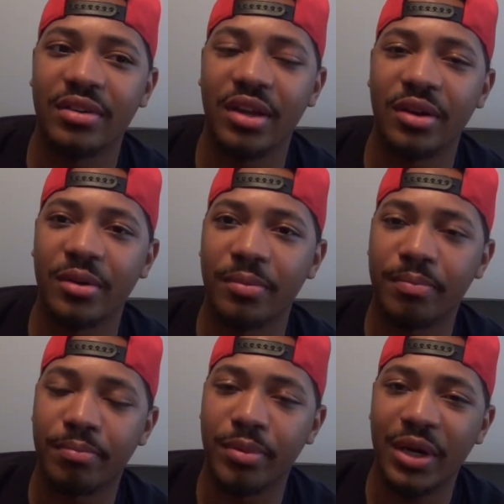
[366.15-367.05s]
their
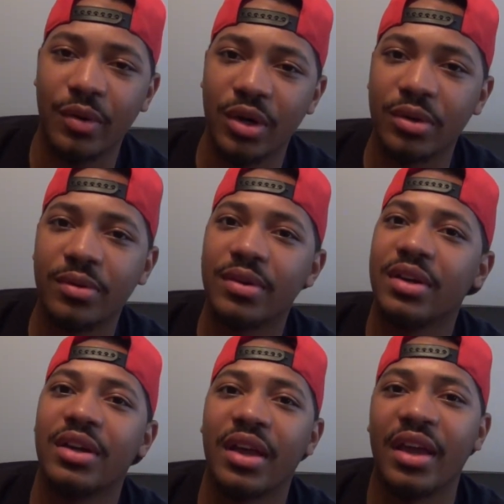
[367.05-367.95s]
burrow
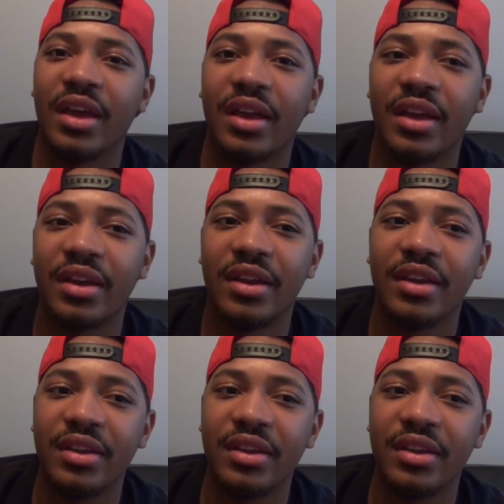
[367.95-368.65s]
and